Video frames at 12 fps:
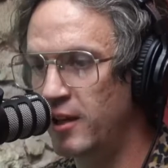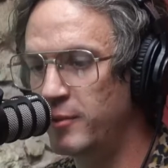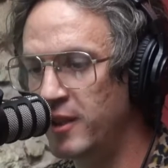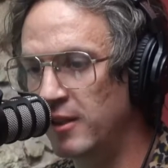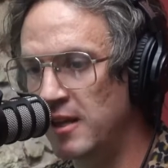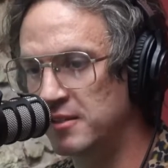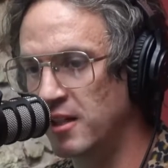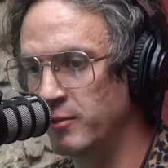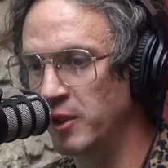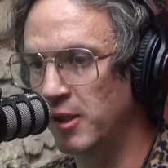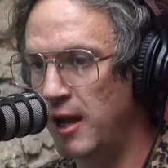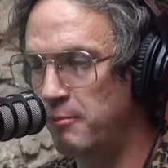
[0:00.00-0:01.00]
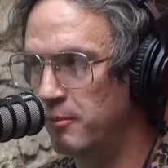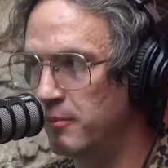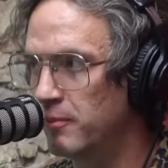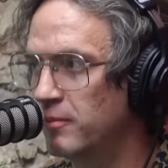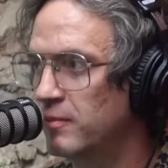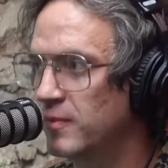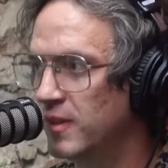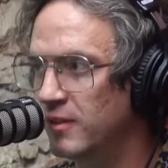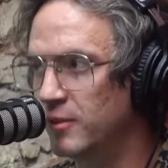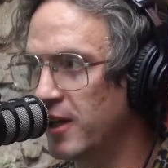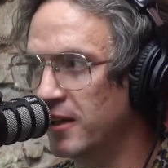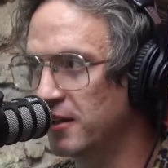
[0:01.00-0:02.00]
the last time we clap.
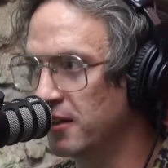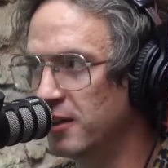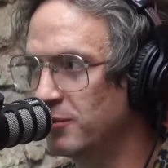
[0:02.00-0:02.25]
We're not going to keep.